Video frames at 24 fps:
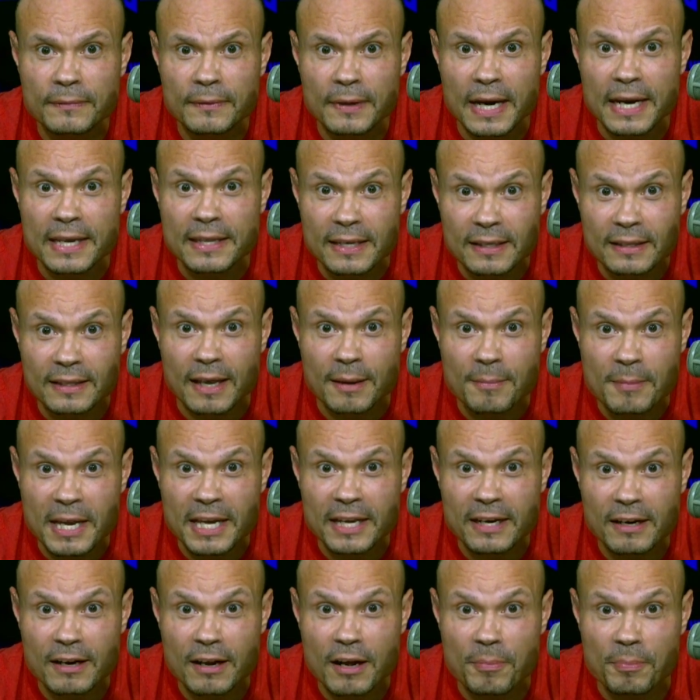I think they
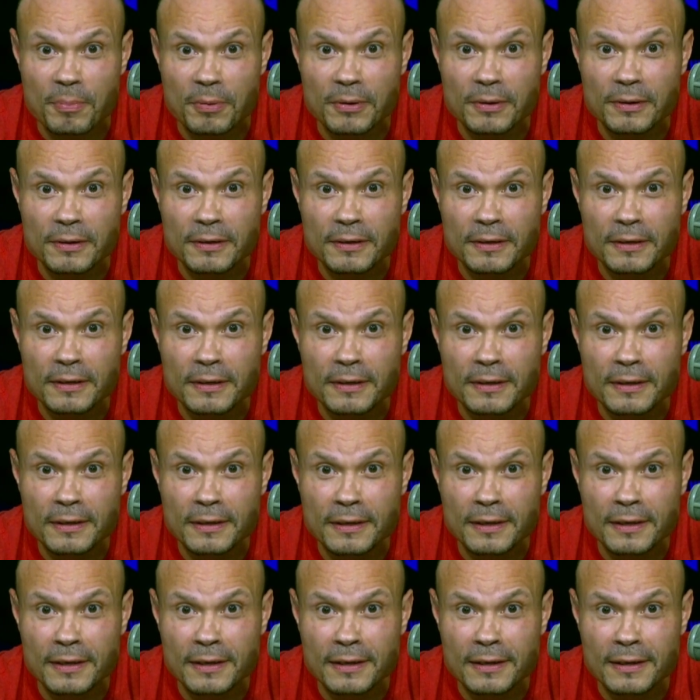made it up.
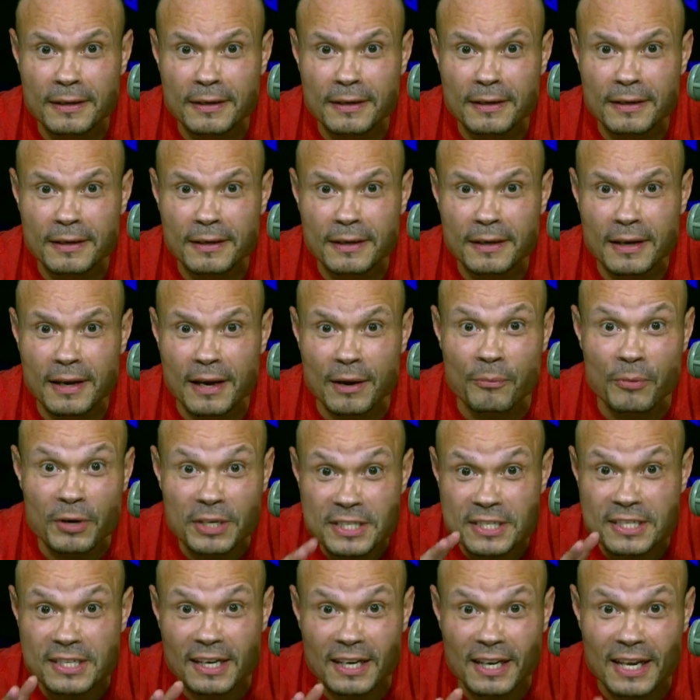And
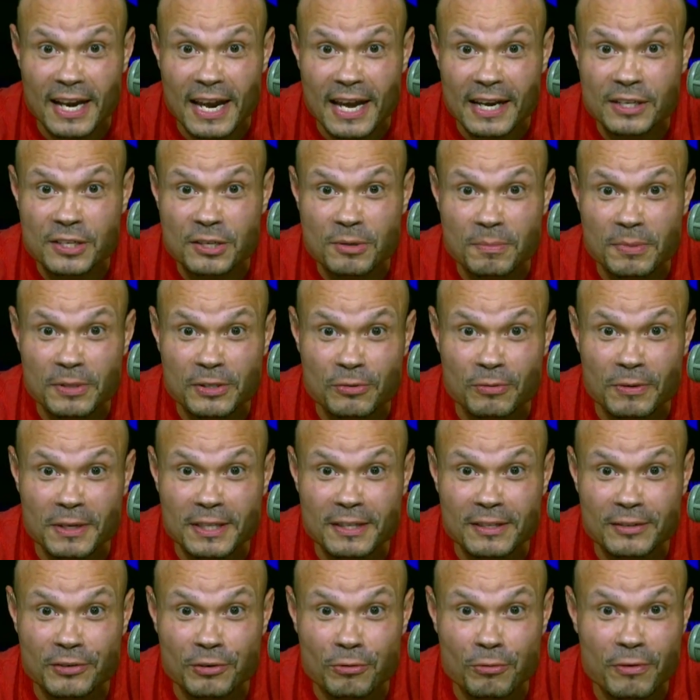what's the connection between
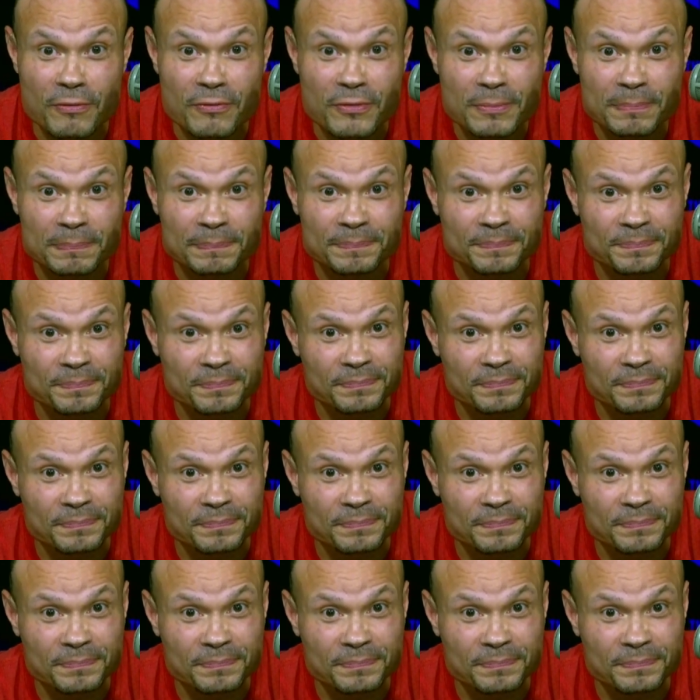the two of them?